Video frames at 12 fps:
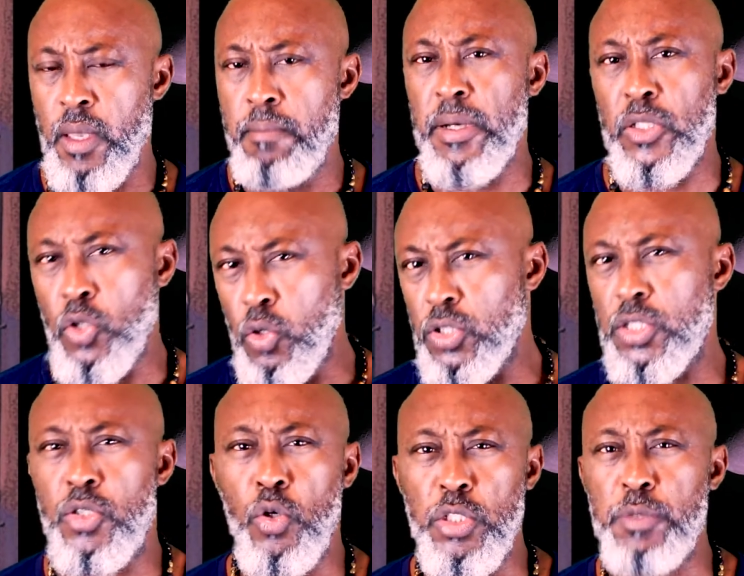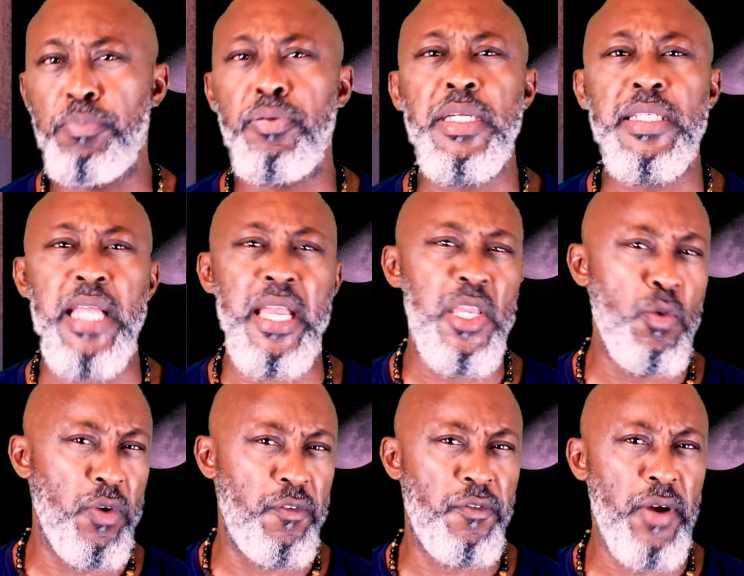But those priests that he
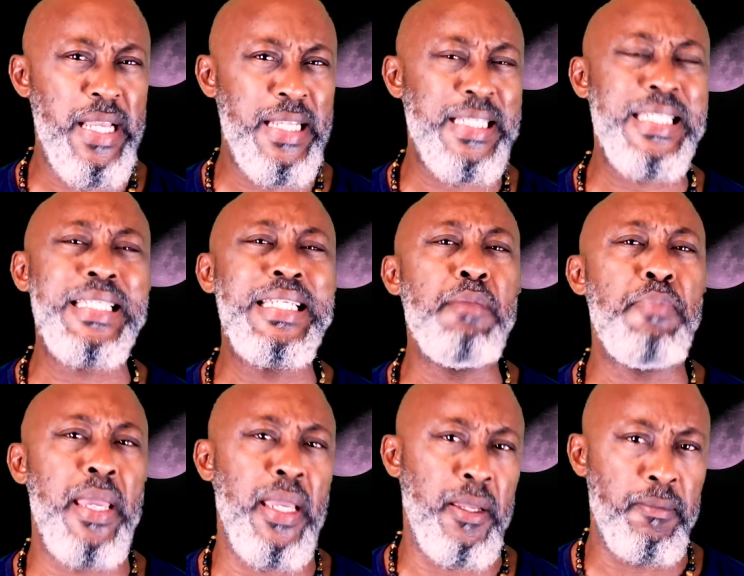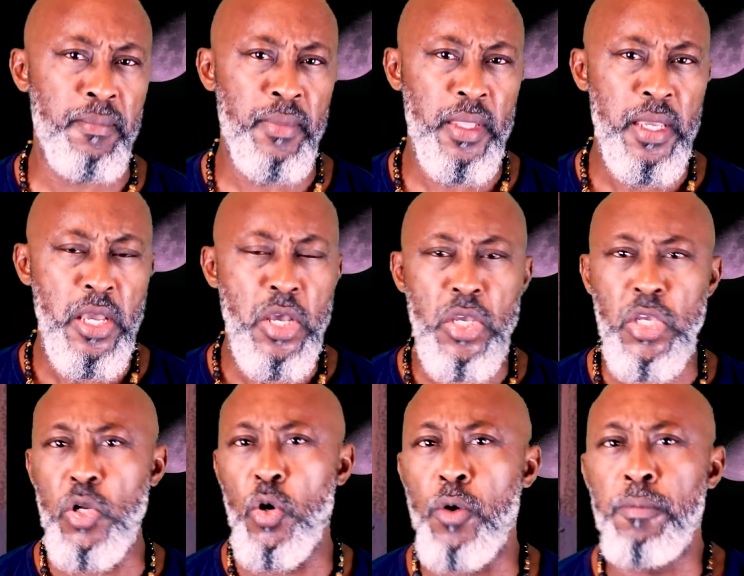would find sleeping,
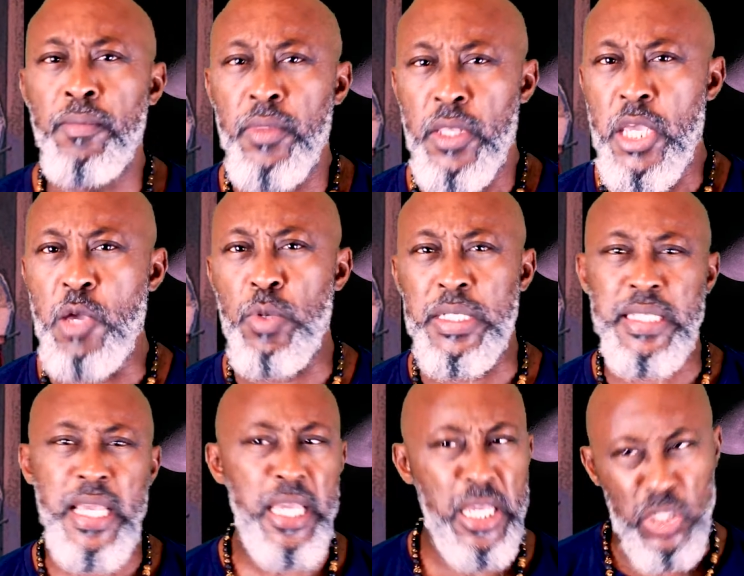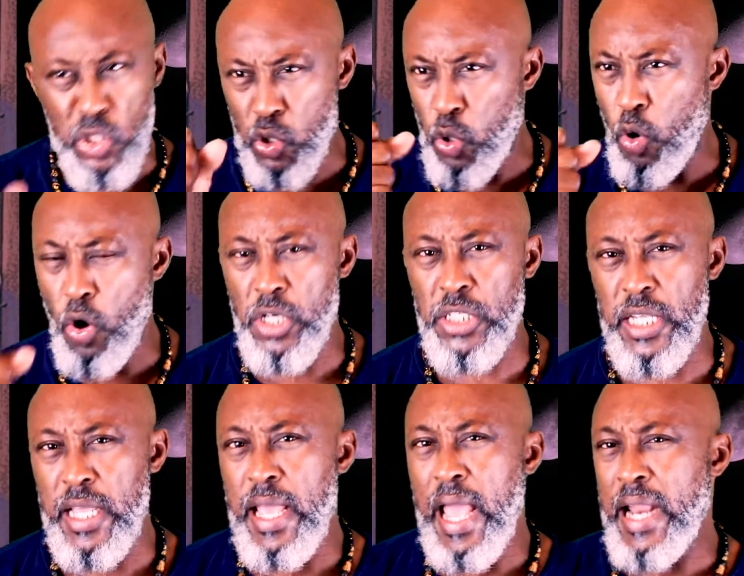he would take his torch
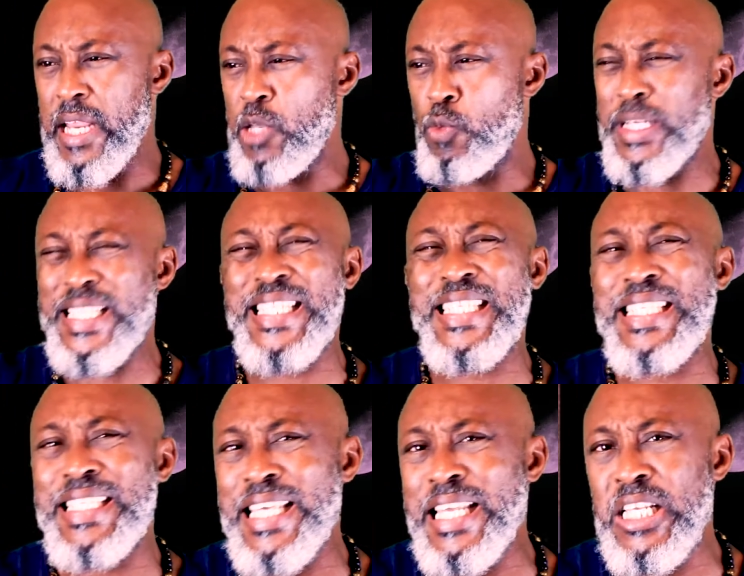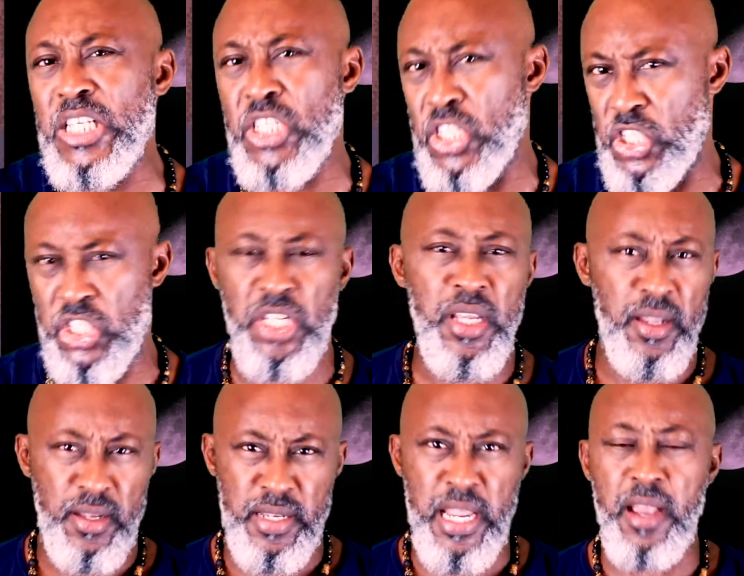and he would singe
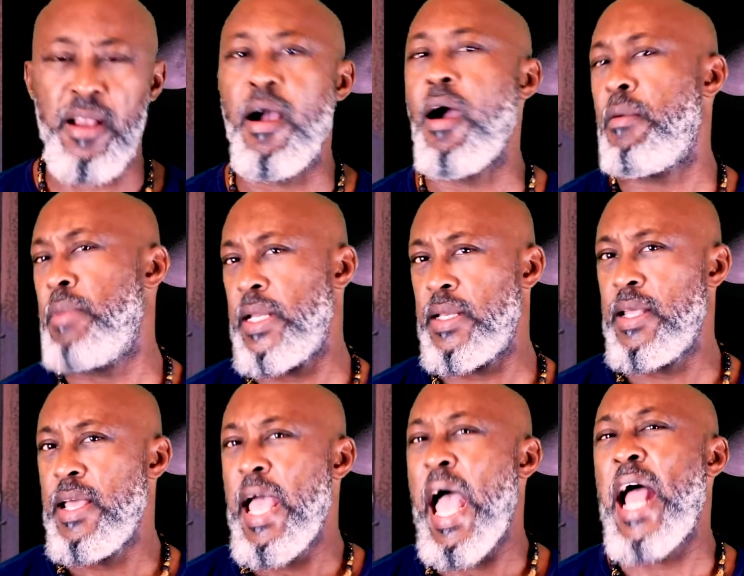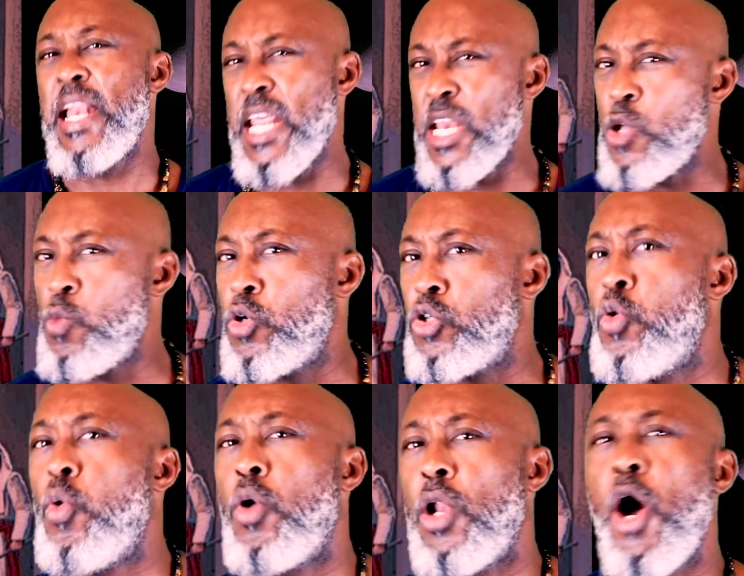their garment, and then he would
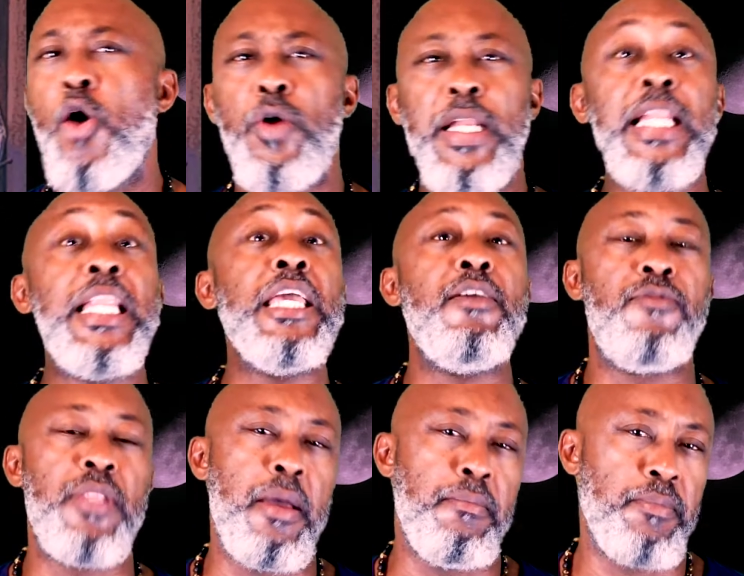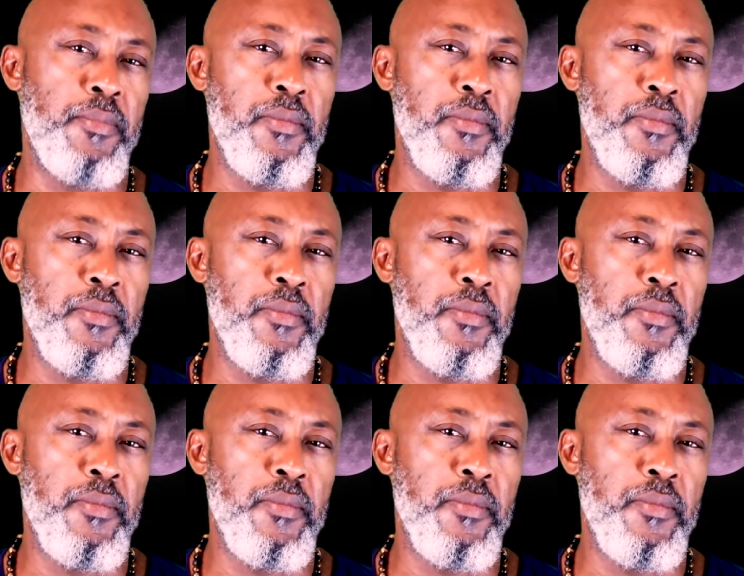go along and leave them.